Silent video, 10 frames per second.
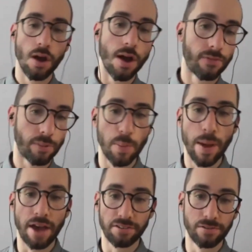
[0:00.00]
from the
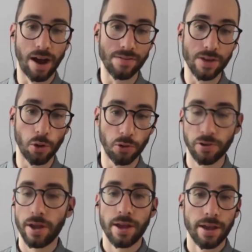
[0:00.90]
past 5 years
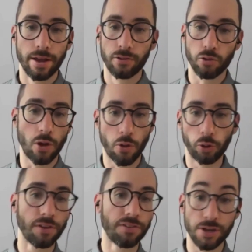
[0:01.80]
so that they're
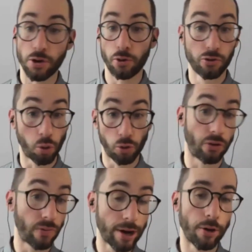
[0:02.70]
listing your scores on
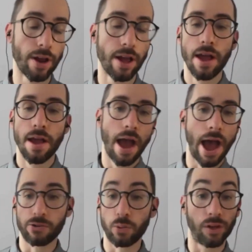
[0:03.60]
record as
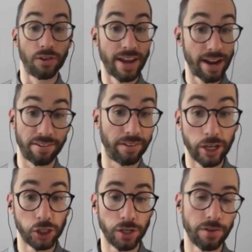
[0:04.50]
well as
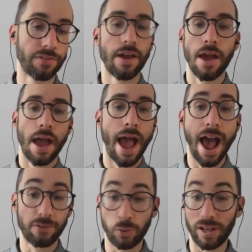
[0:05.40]
cancellations, as
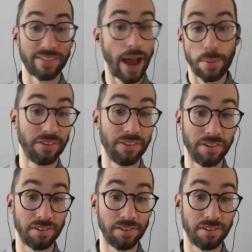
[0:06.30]
well as absences.